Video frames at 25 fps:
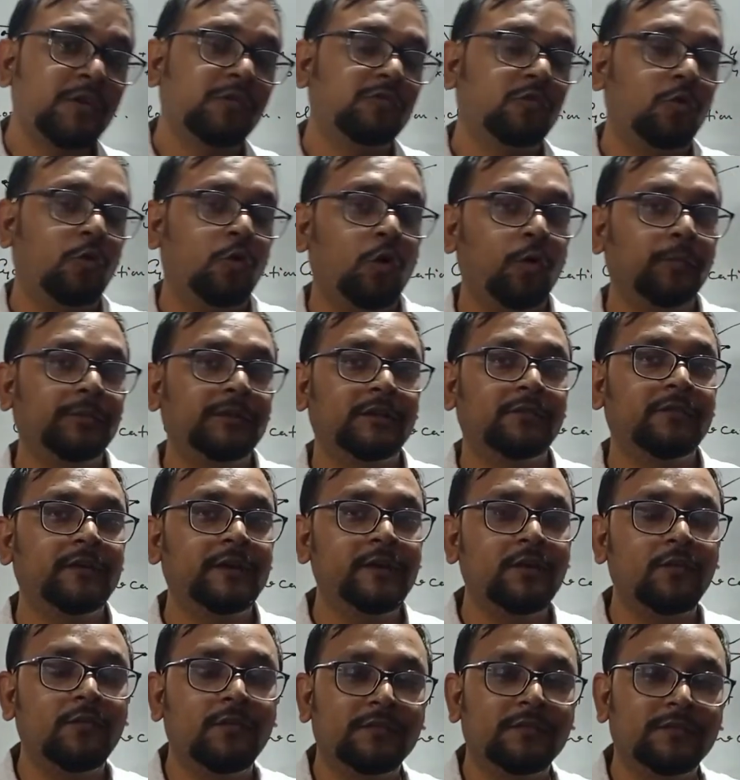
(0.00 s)
So hope the
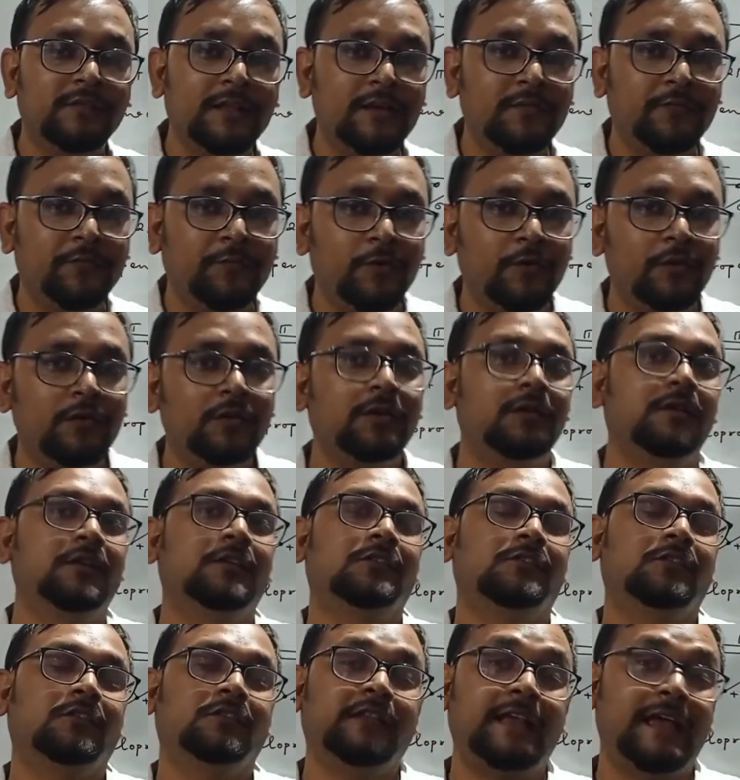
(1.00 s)
video was
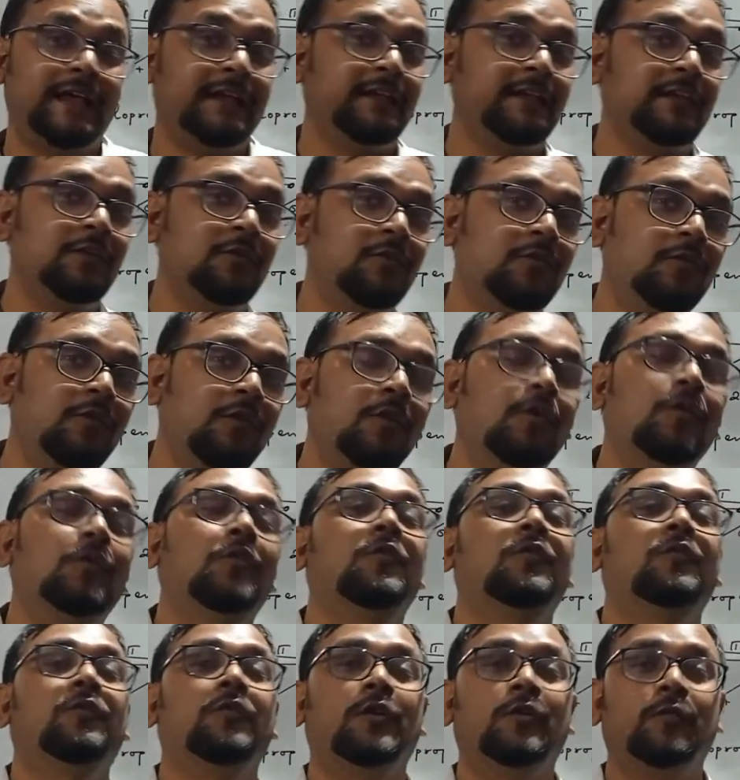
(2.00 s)
helpful. So thank you
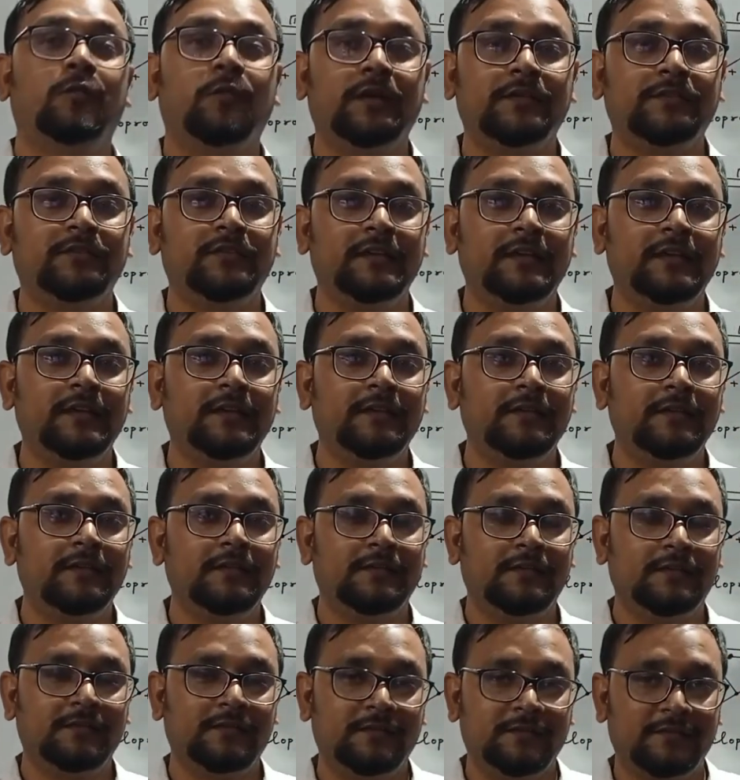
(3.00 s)
for
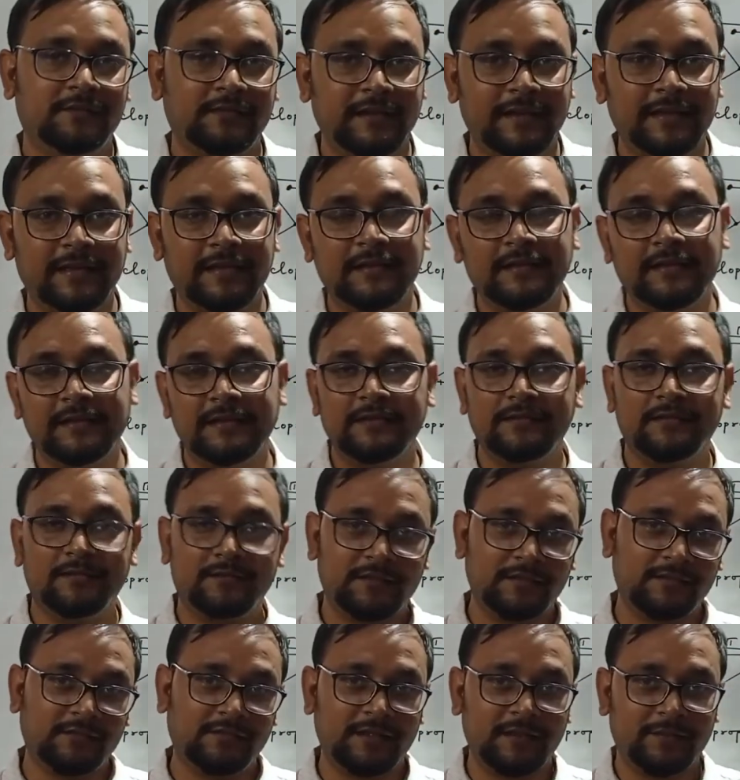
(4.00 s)
watching. Stay healthy,
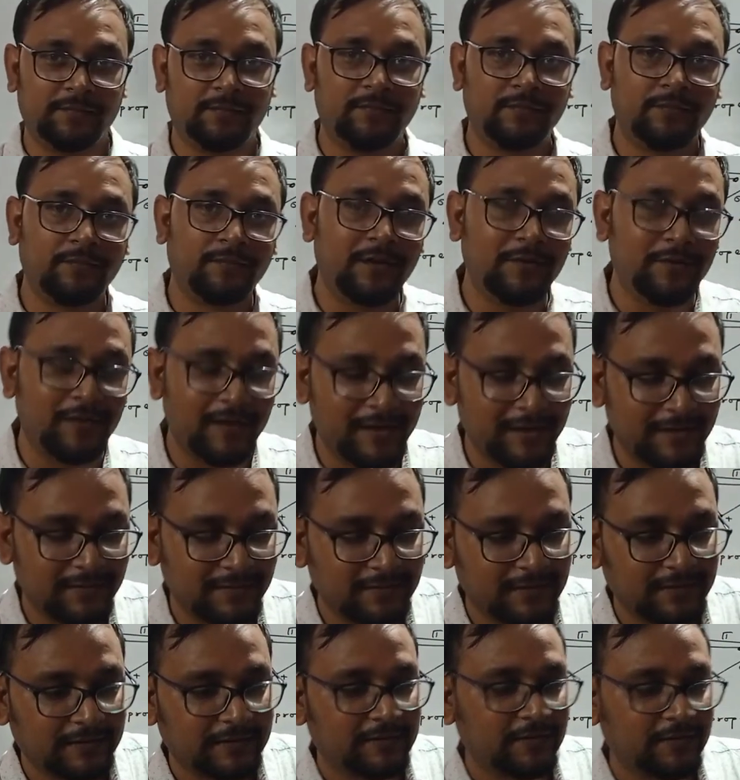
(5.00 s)
stay safe. Bye bye.
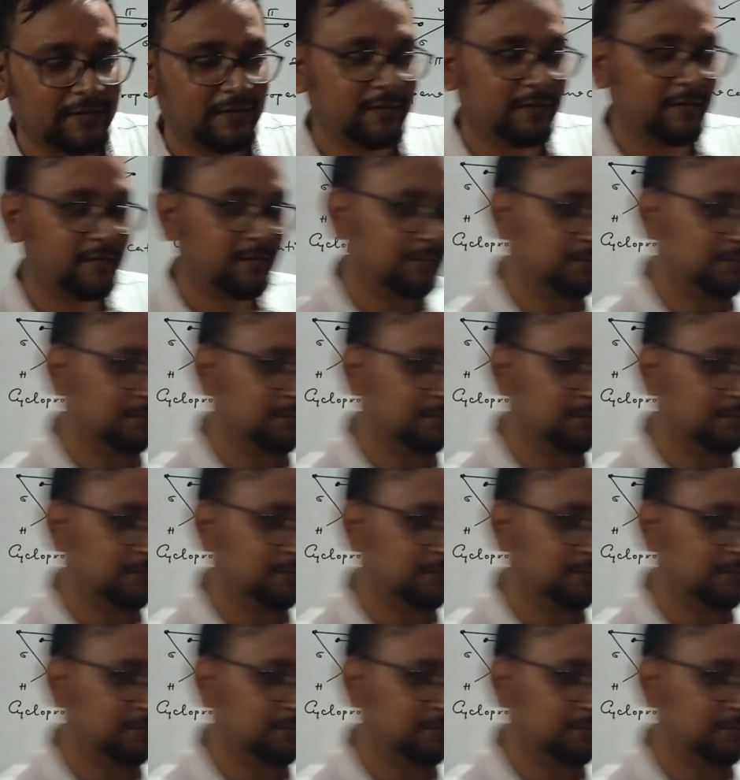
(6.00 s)
Take care.